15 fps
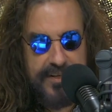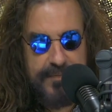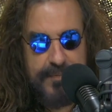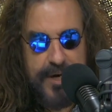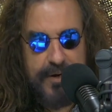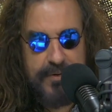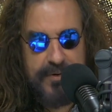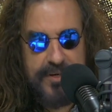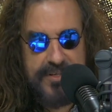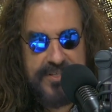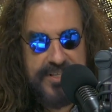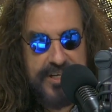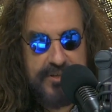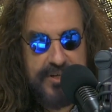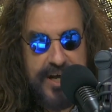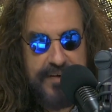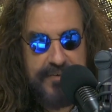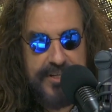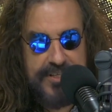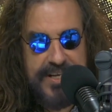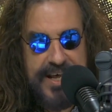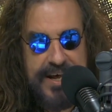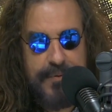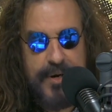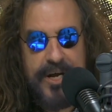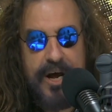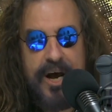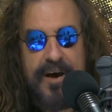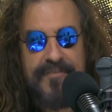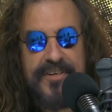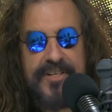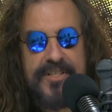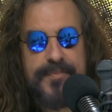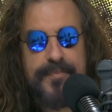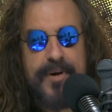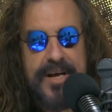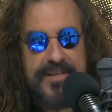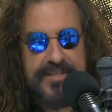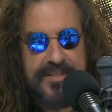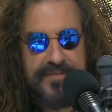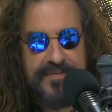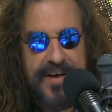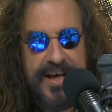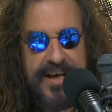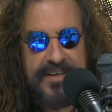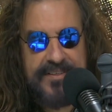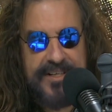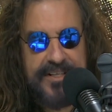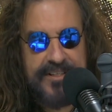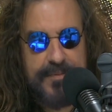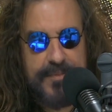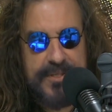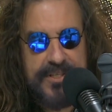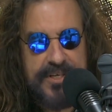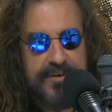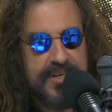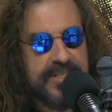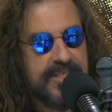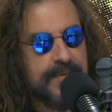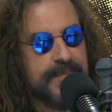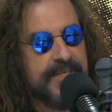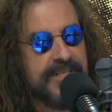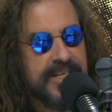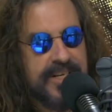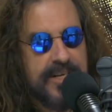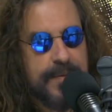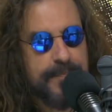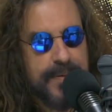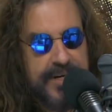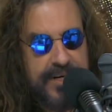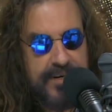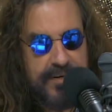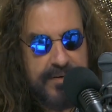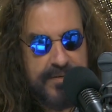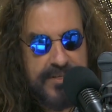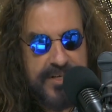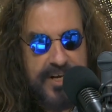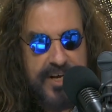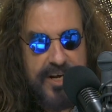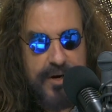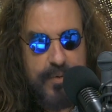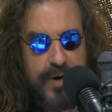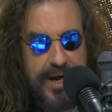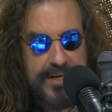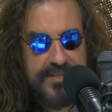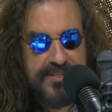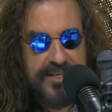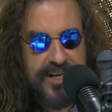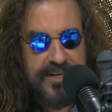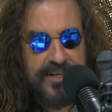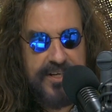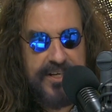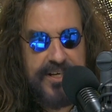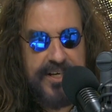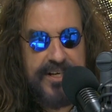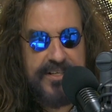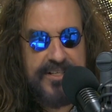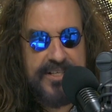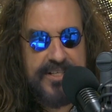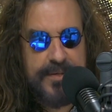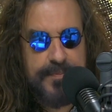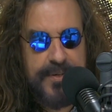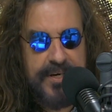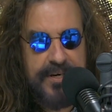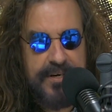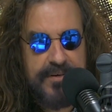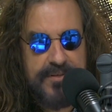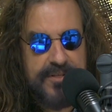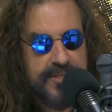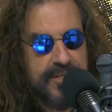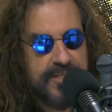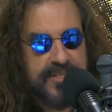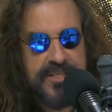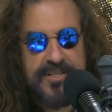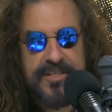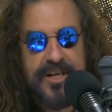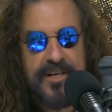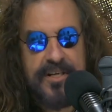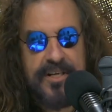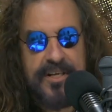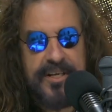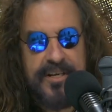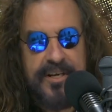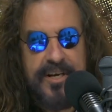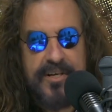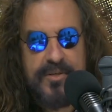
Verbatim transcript: motorists that travel this highway often express the fact that the mysterious limousine appears quite suddenly and disappears just as suddenly,